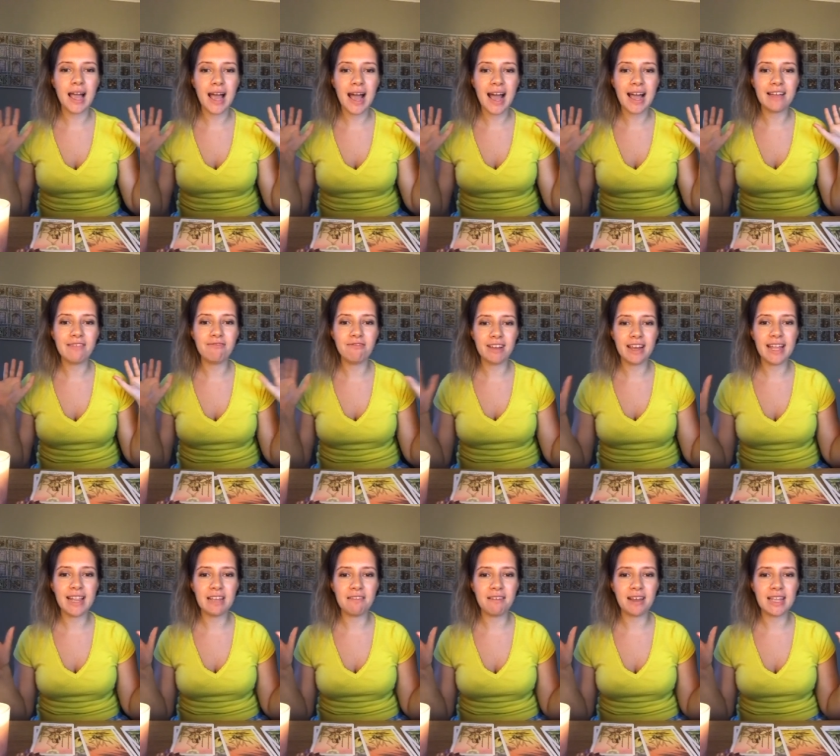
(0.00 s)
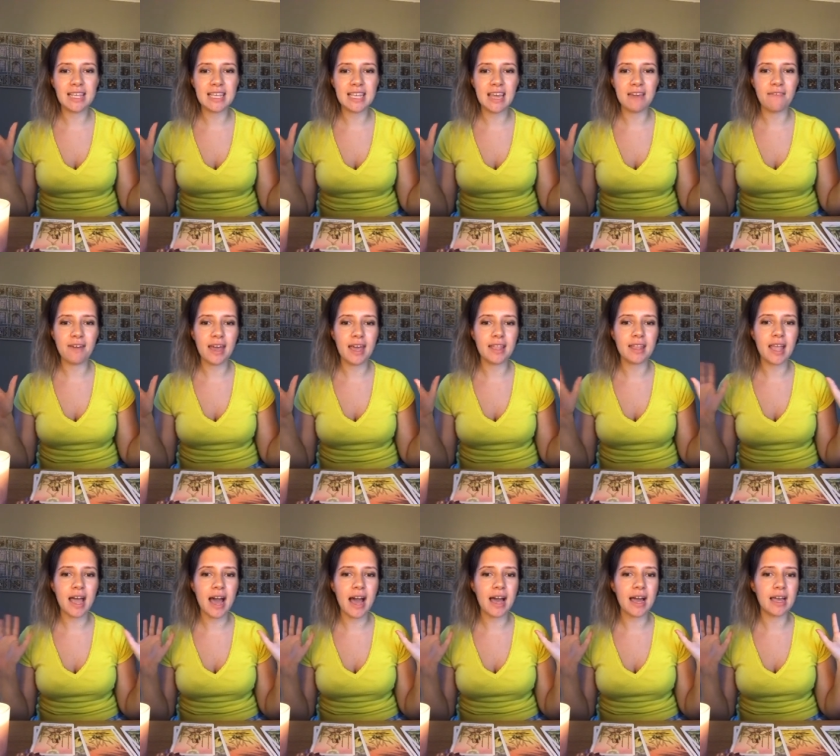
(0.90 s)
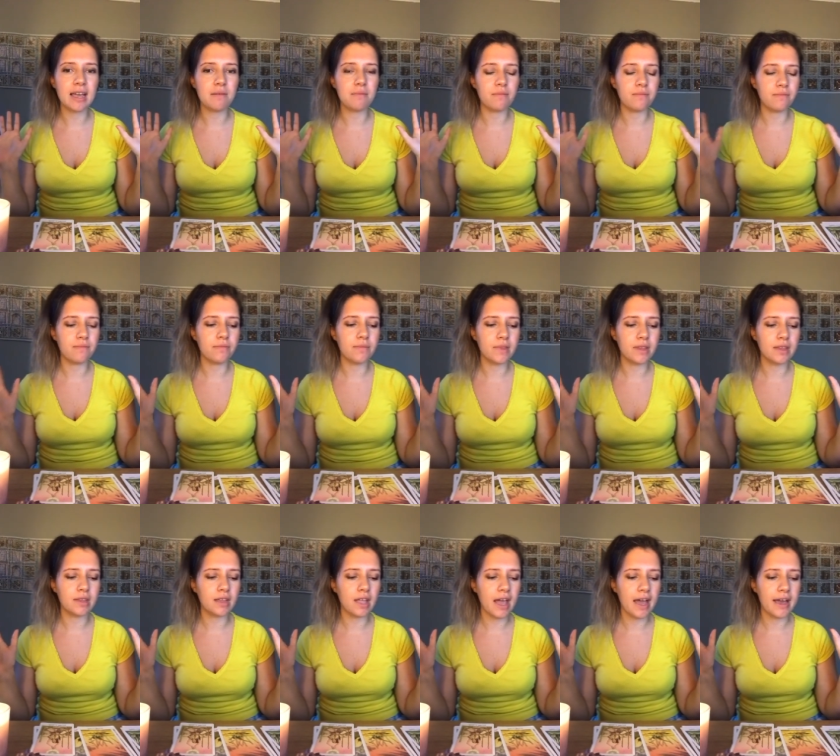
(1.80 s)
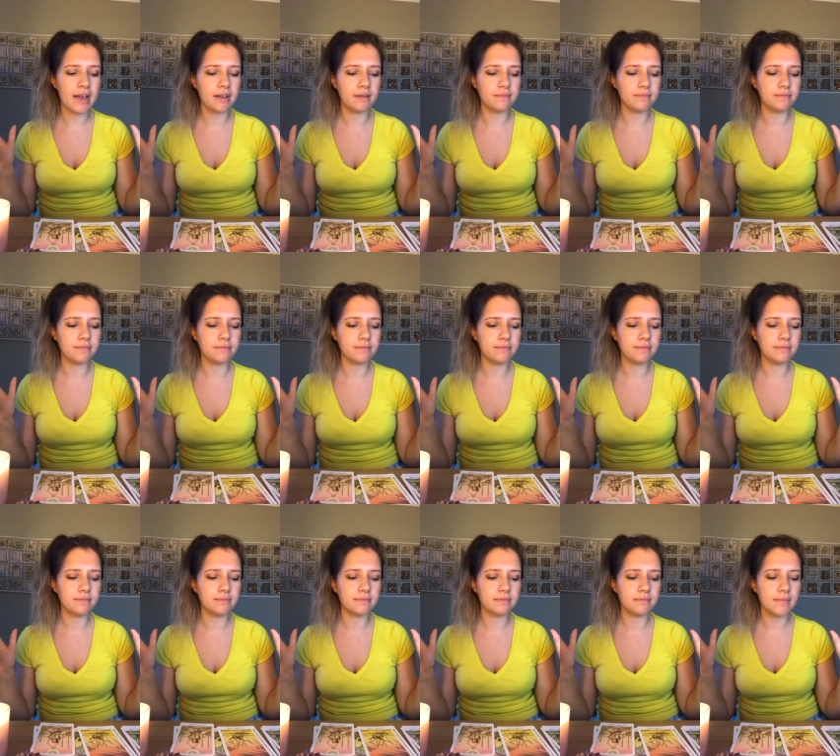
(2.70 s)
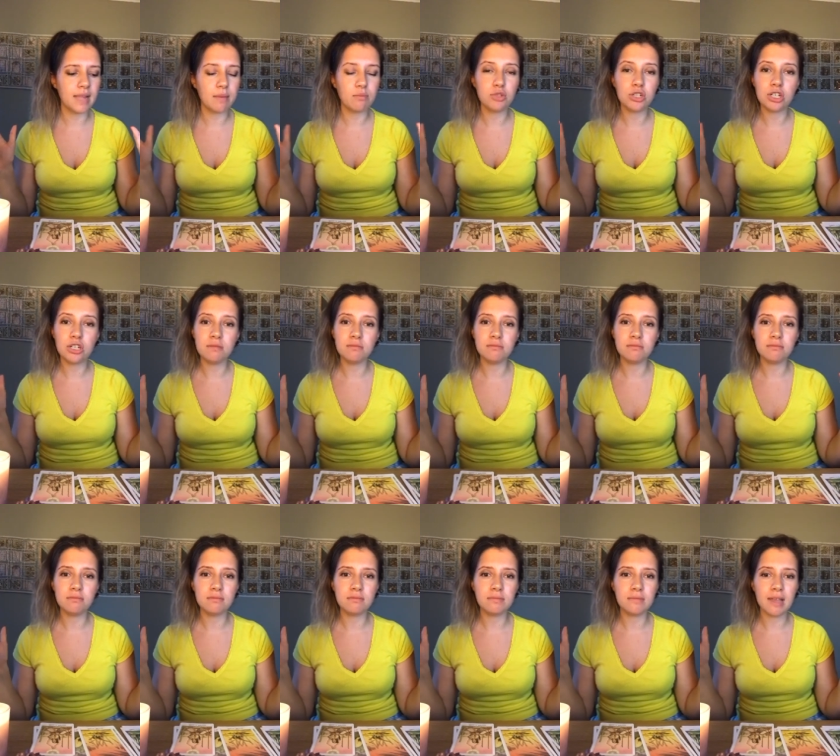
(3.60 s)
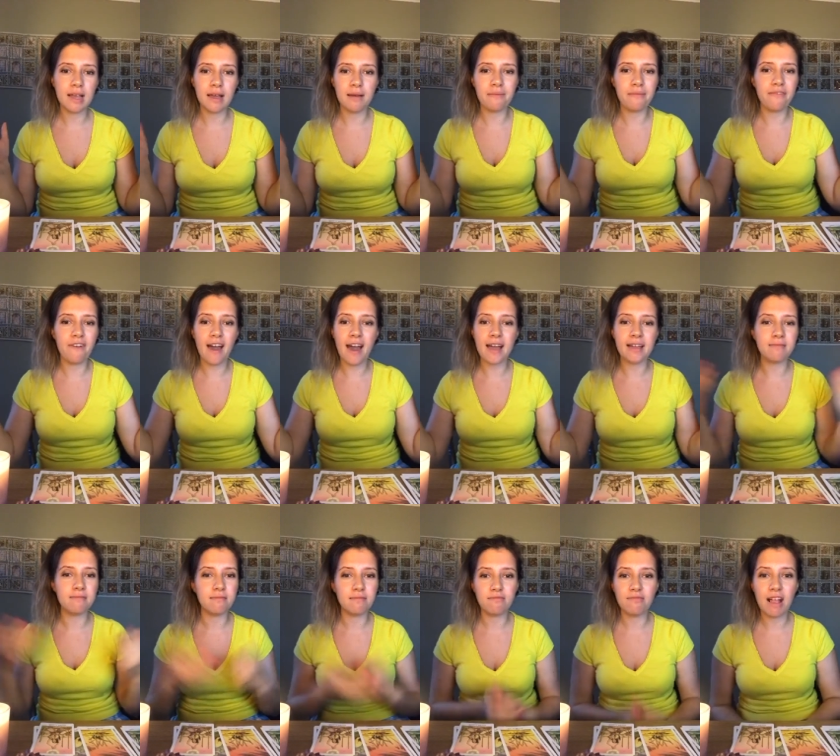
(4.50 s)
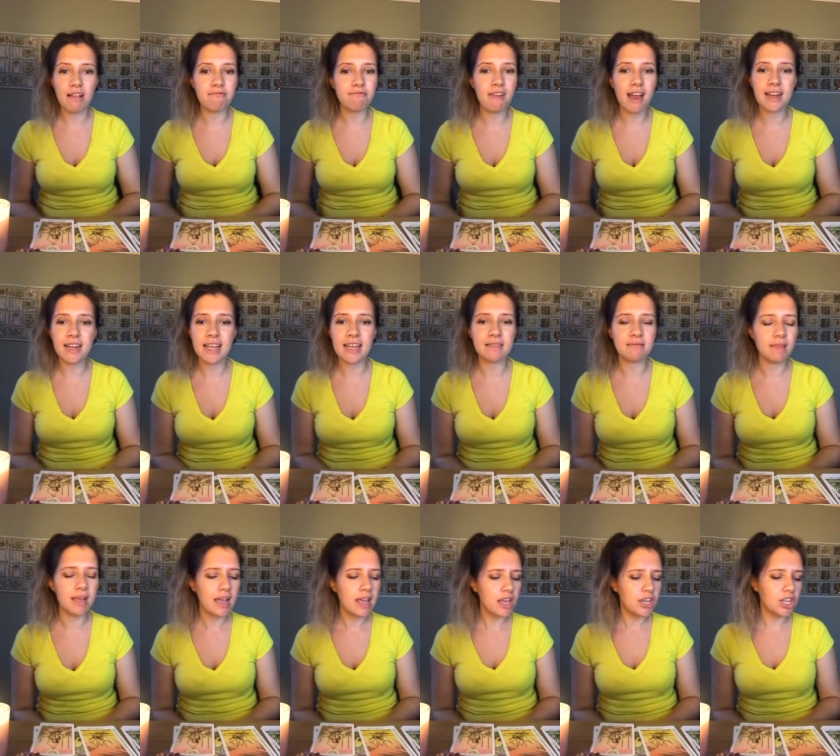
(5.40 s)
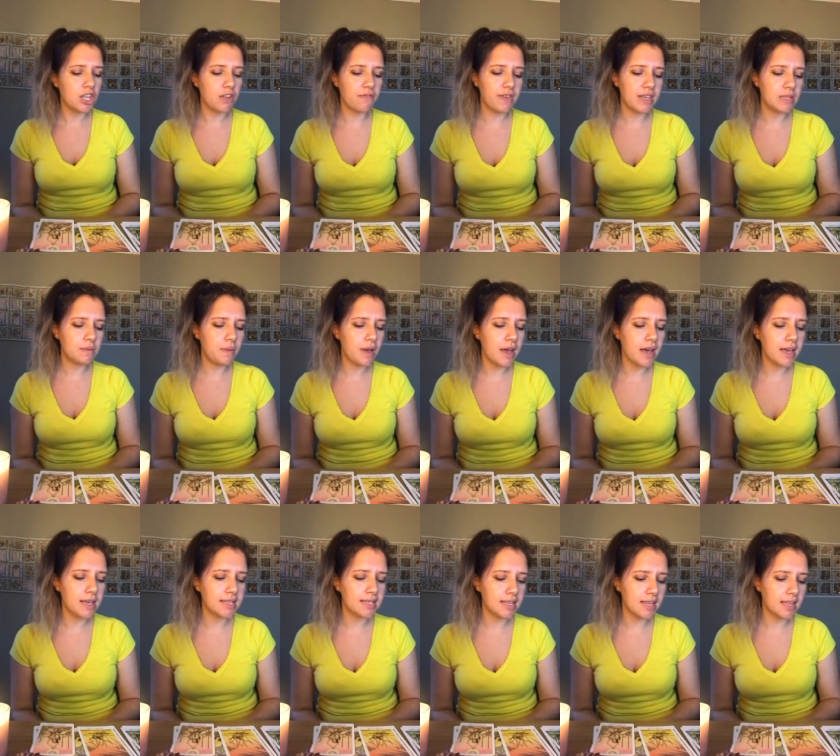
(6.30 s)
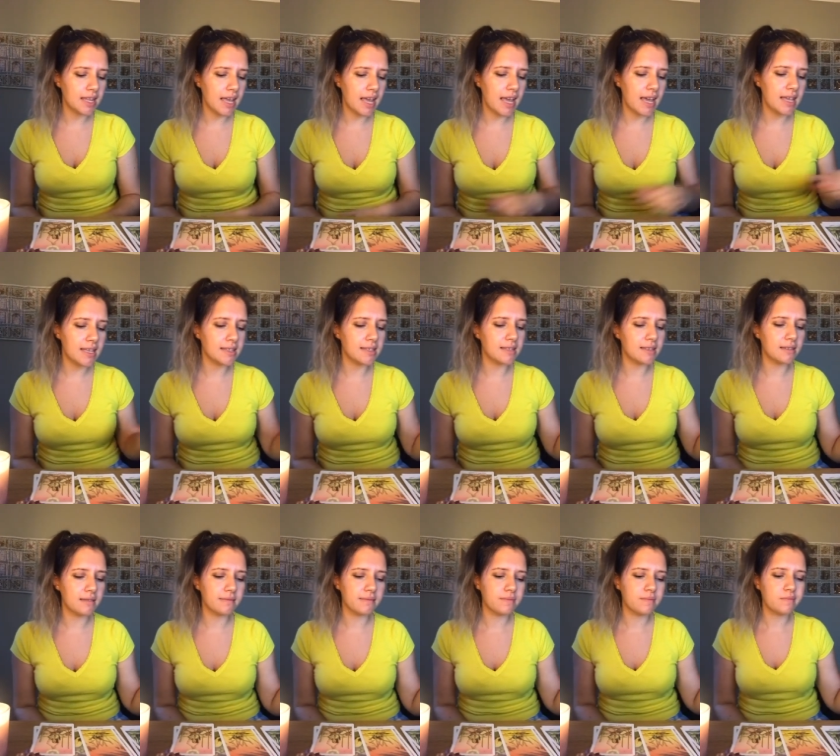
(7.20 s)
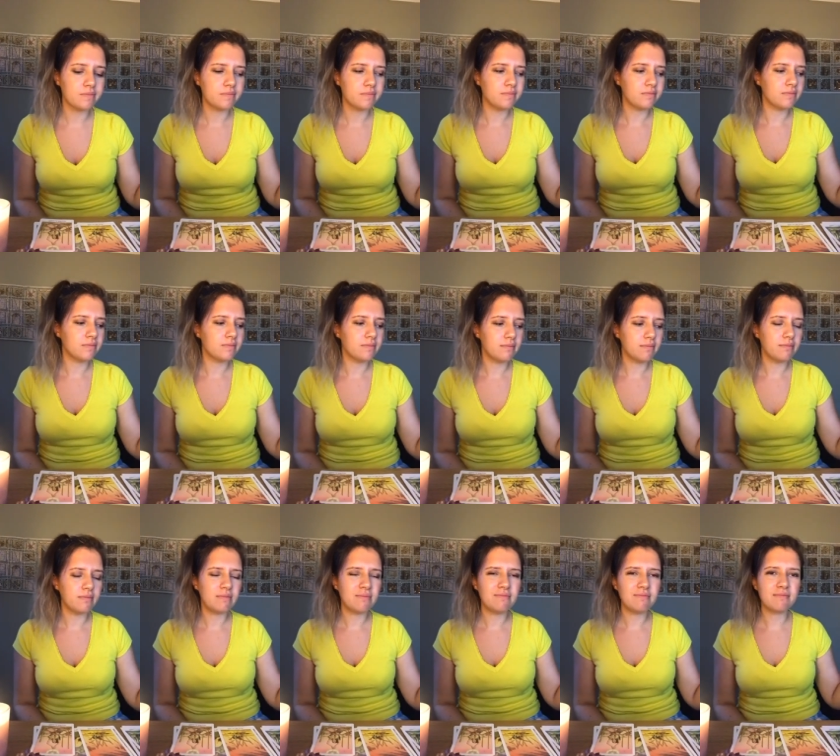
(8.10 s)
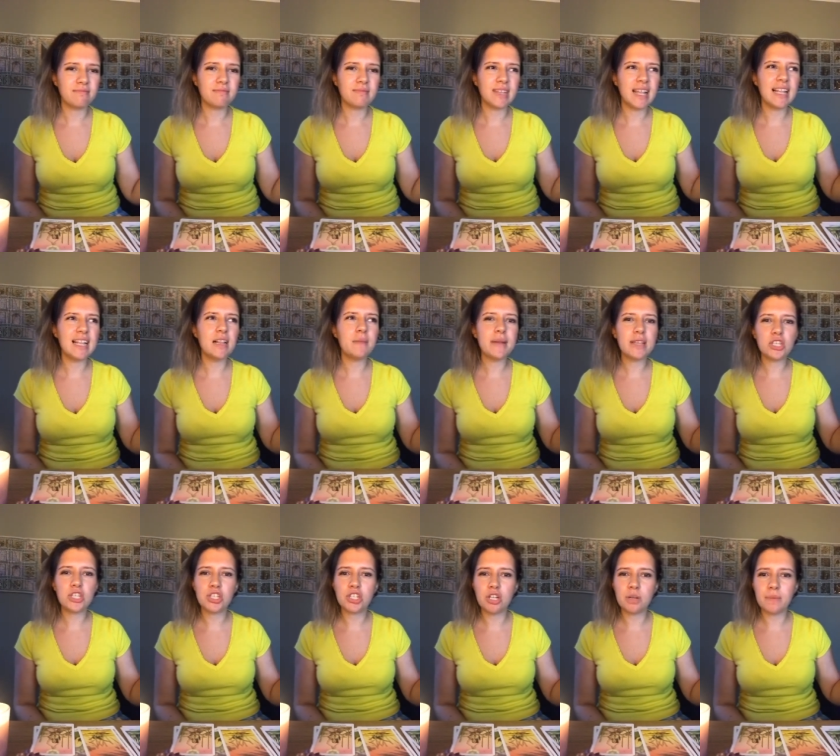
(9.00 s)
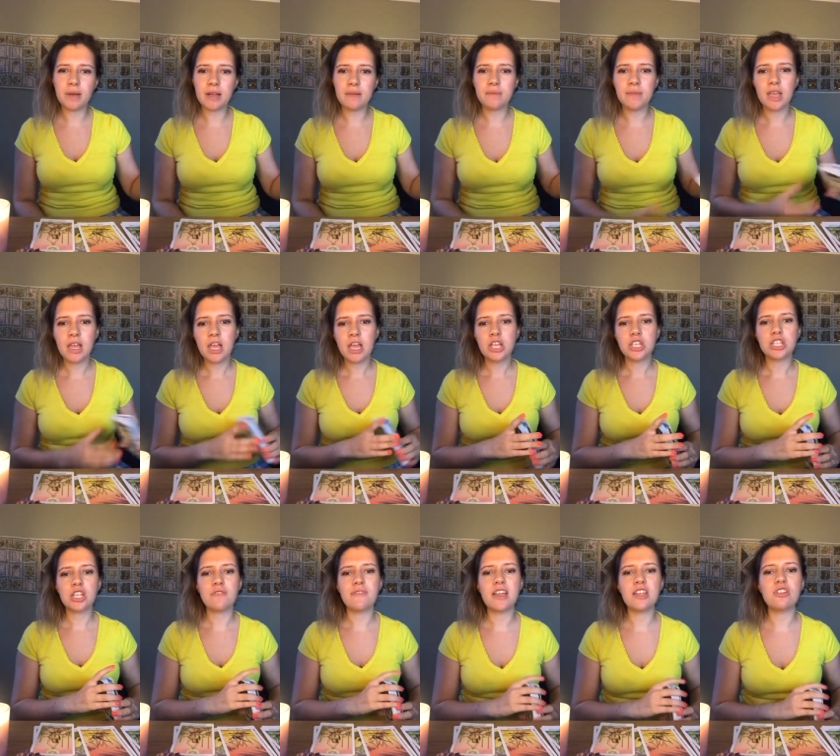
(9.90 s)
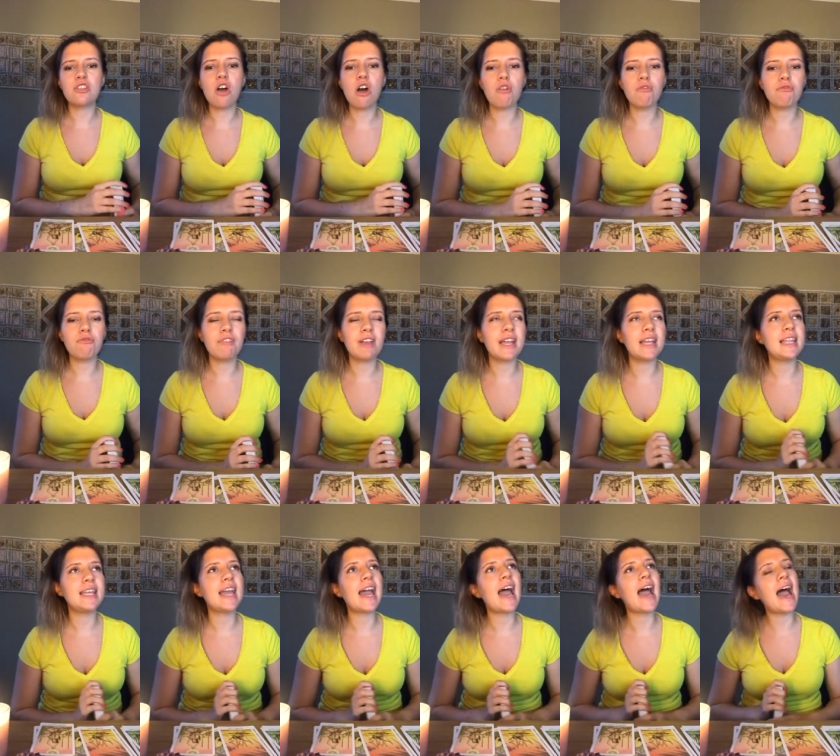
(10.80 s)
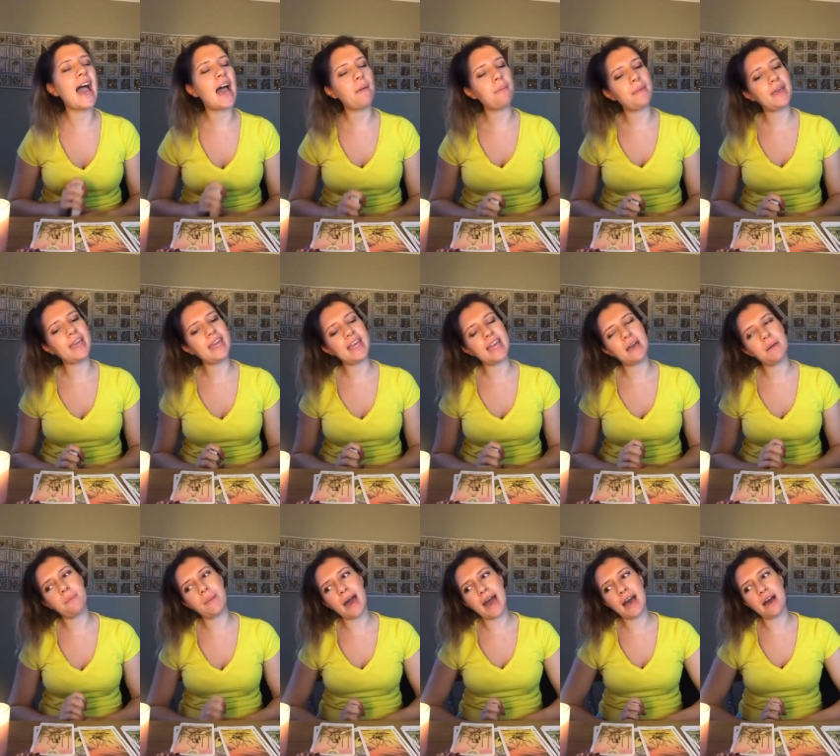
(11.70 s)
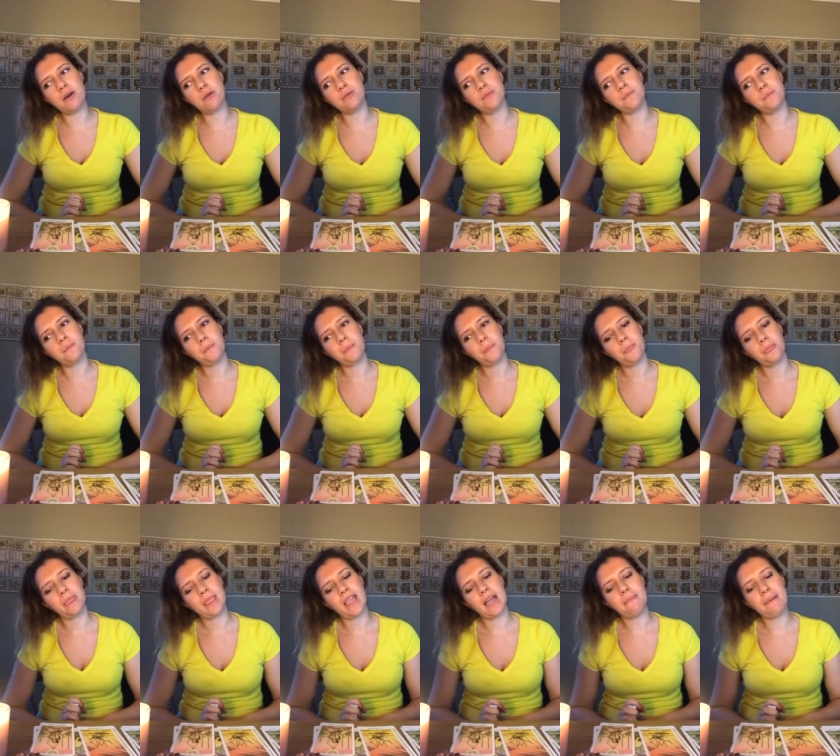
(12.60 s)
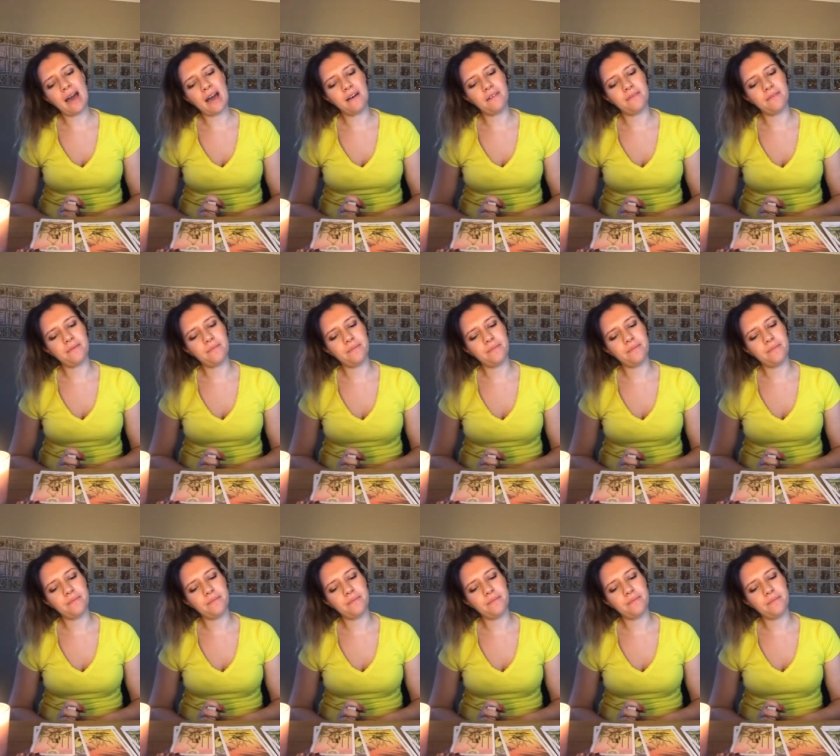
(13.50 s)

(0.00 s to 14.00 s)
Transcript: I really, really give in. I'm, um, I'm done. I'm fine. Like ready. You know, this person is a little bit stubborn, so they're not really happy about about